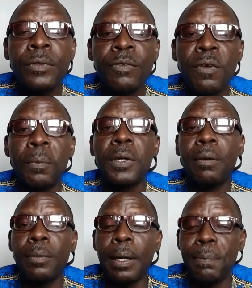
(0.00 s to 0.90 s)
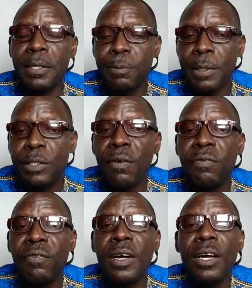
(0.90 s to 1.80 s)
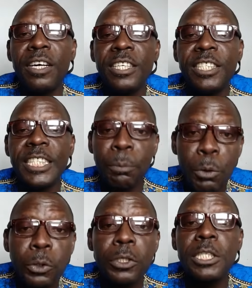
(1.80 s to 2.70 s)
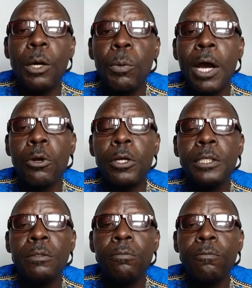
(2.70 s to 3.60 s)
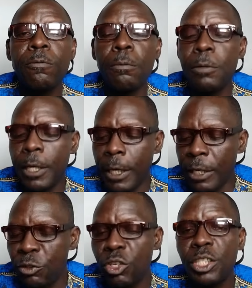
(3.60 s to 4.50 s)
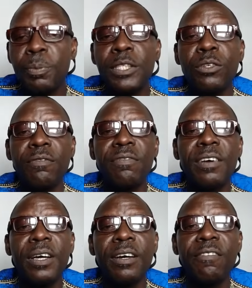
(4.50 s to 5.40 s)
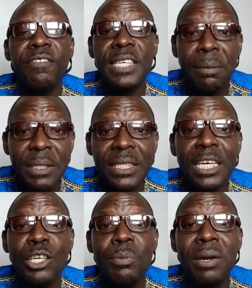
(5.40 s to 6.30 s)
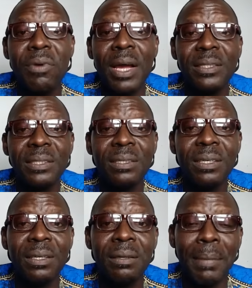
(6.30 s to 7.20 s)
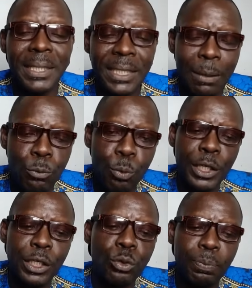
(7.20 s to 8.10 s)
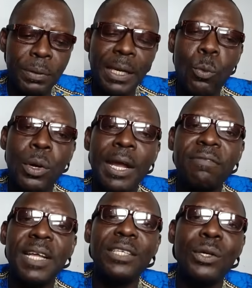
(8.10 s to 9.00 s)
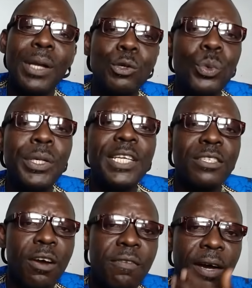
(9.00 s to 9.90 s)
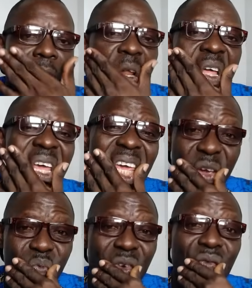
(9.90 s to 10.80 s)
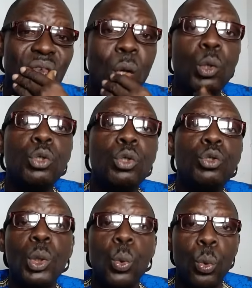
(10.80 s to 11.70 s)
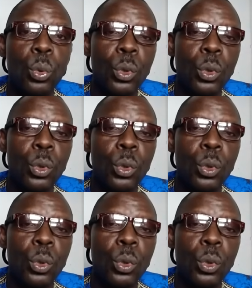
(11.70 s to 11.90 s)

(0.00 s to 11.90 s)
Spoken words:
from the perspective of the democracy that we are running, from the entrenchment of fundamental human rights, by the time you begin to pick them one after the other, you will discover if we follow through,